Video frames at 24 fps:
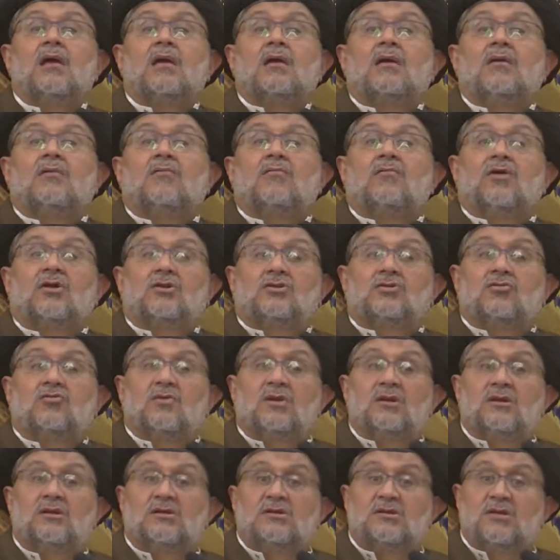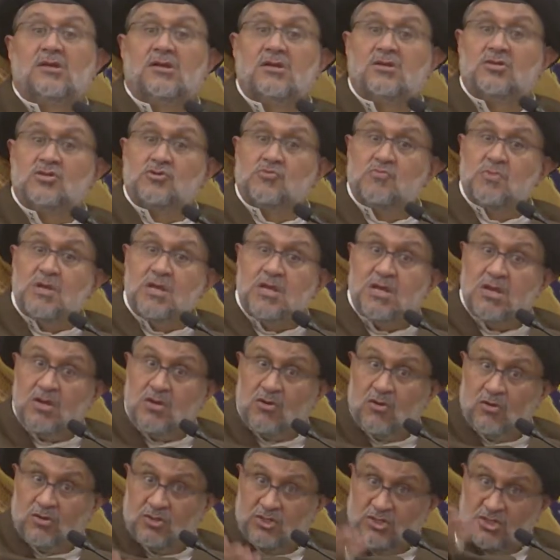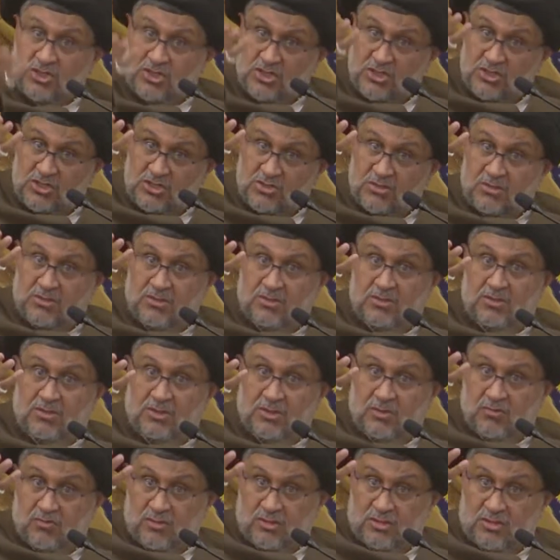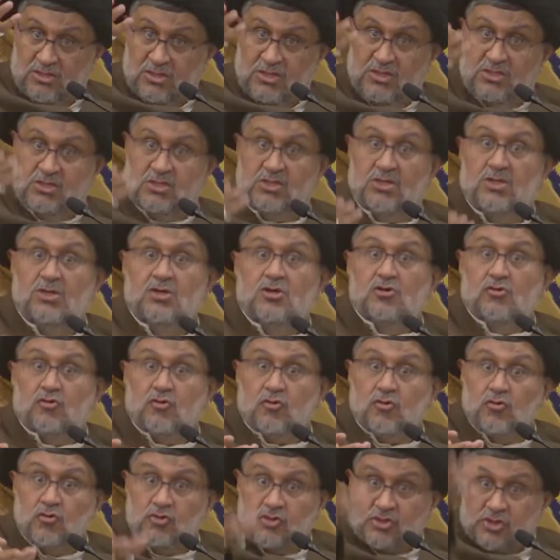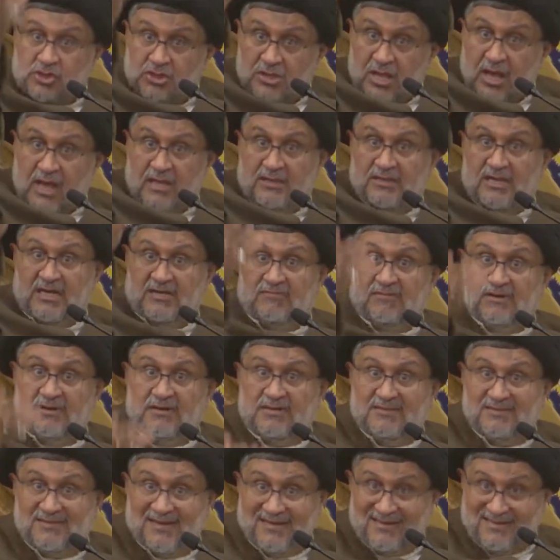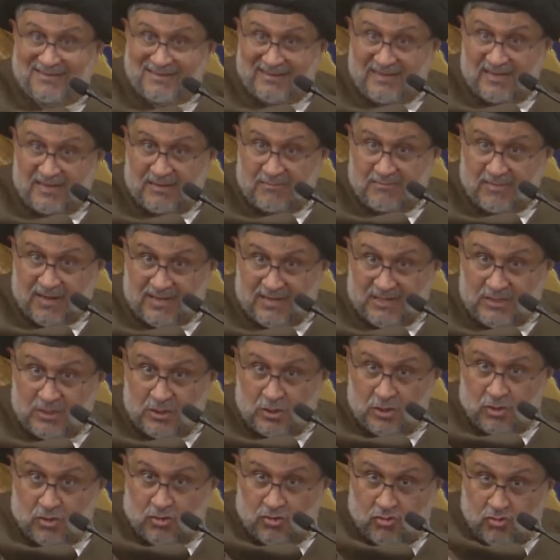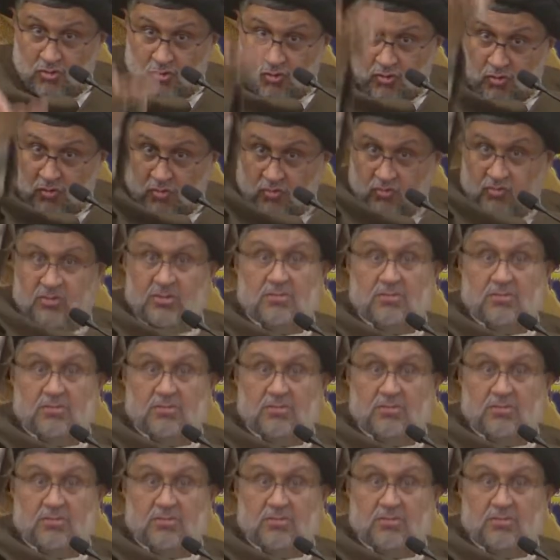What you will teach me or teach, you will teach roshda, that will result in my growth.